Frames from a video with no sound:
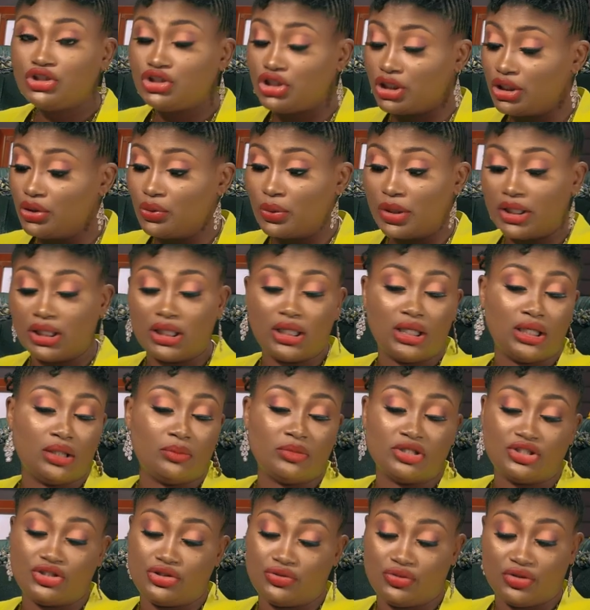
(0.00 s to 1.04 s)

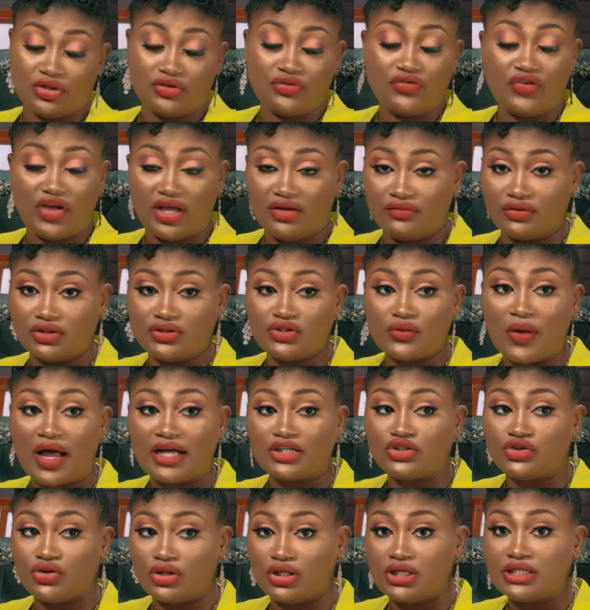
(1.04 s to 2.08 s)
Genuinely material favor to
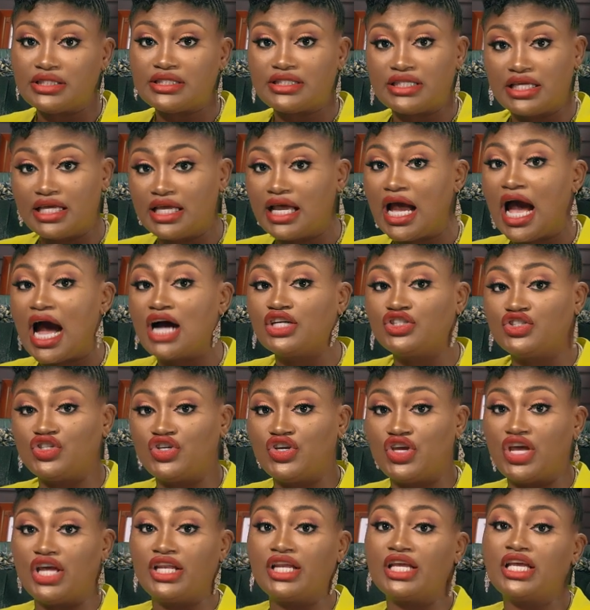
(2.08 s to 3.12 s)
actually see how
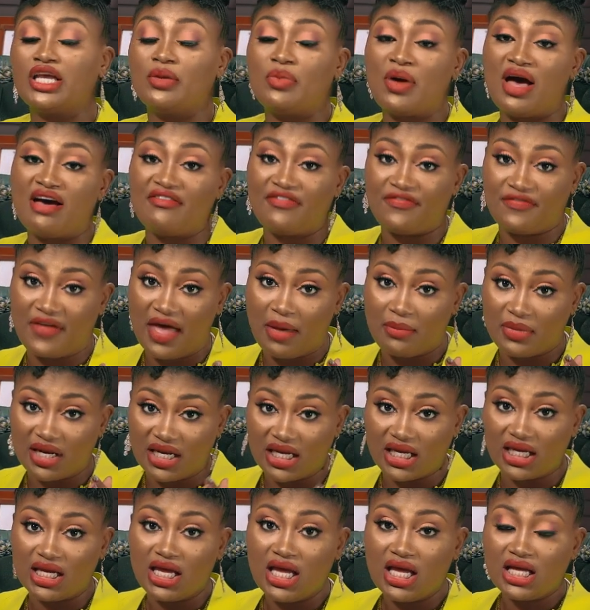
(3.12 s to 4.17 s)
she can keep her
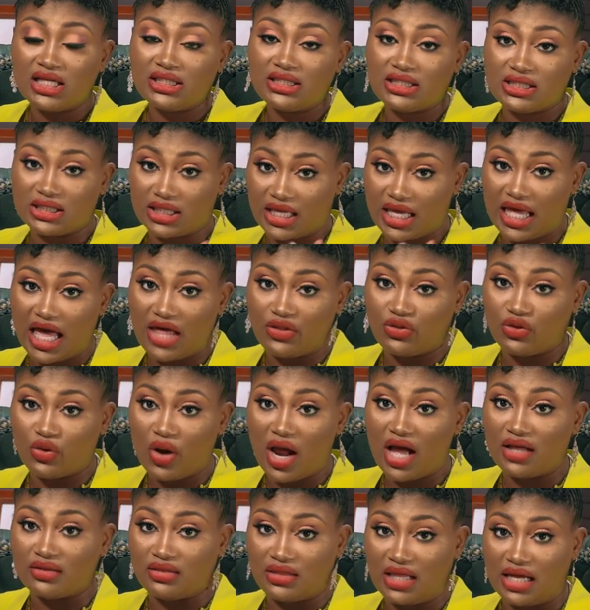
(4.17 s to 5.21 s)
family
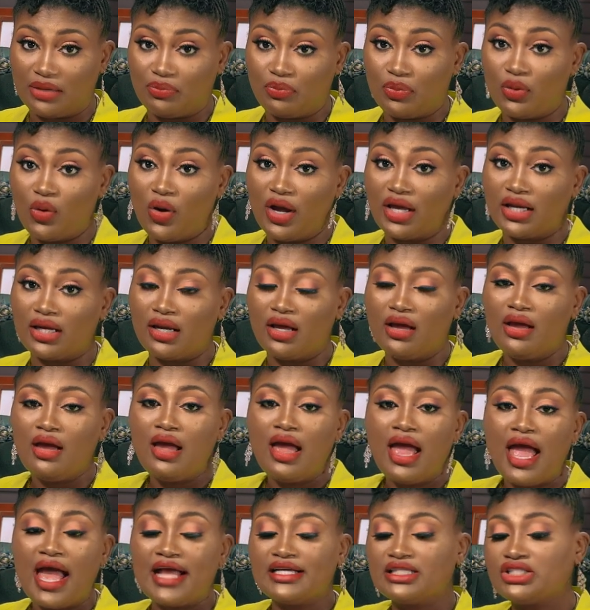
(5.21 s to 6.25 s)
together at that point.
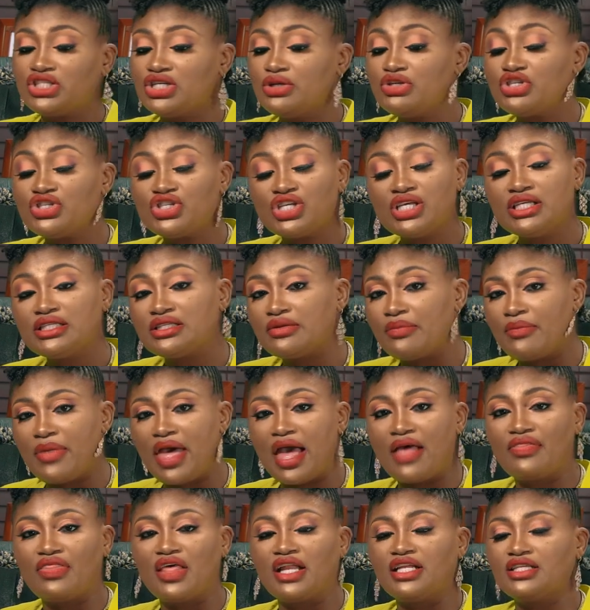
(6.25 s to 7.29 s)
And she sees a
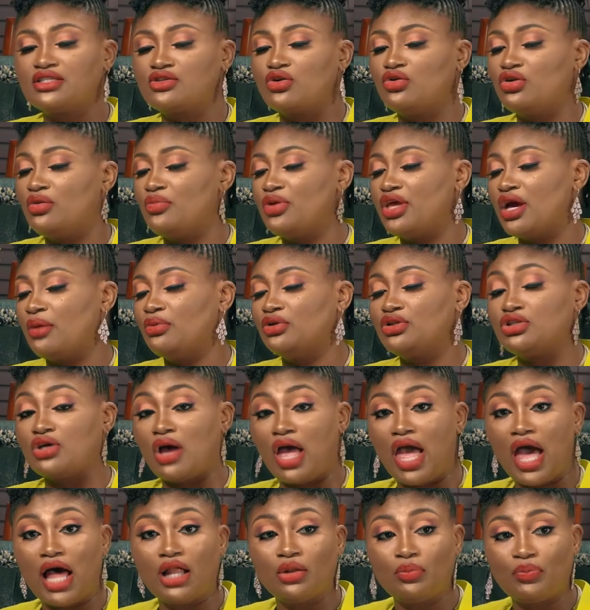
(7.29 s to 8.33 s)
man that is going to be able
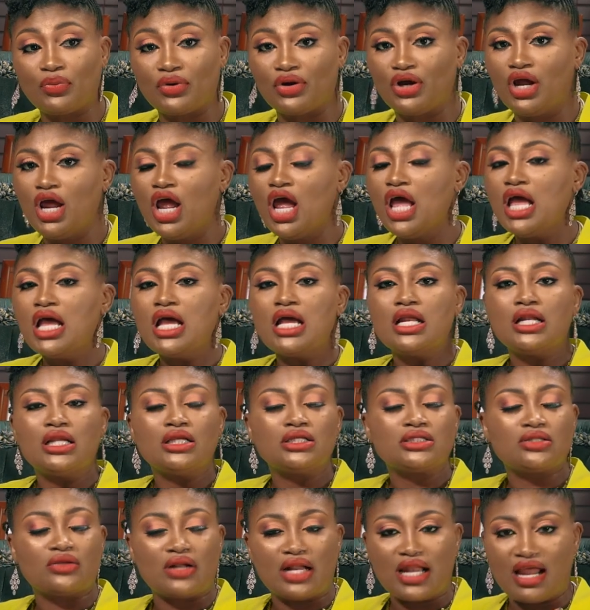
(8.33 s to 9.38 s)
to help her
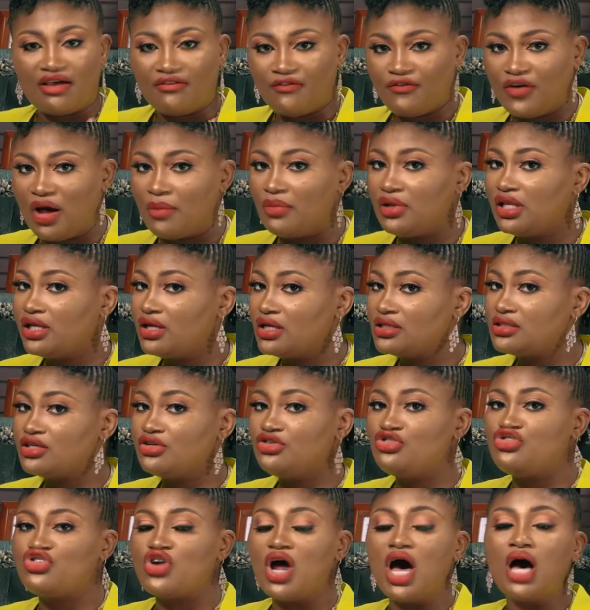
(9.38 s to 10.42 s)
so that her family
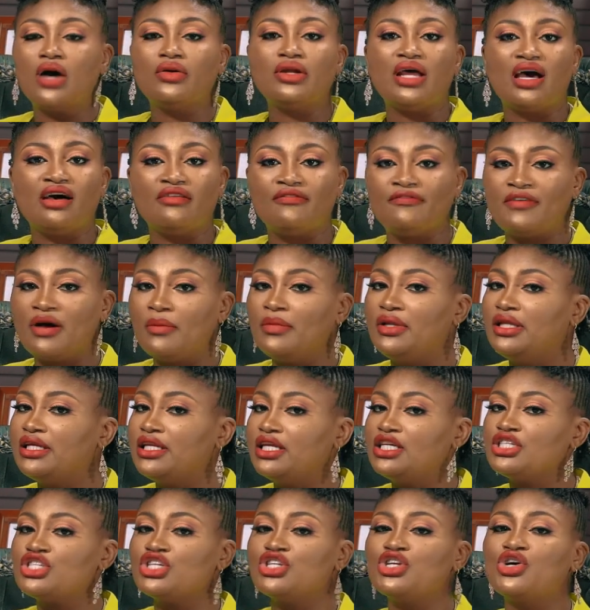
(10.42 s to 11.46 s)
doesn't drown, her
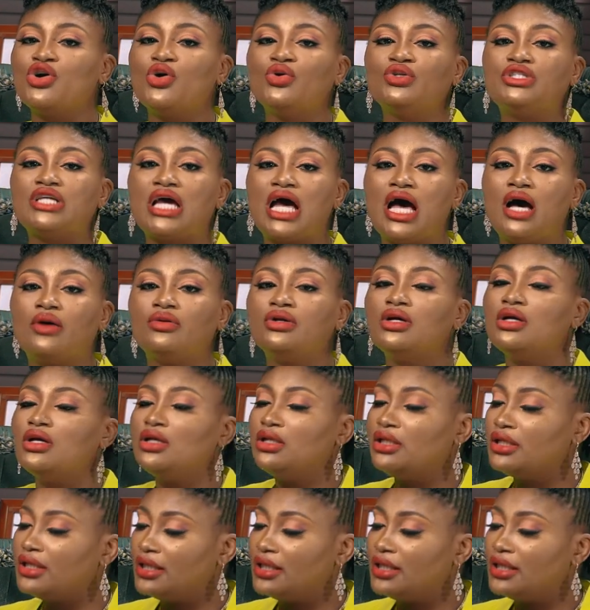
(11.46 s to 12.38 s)
family doesn't go down.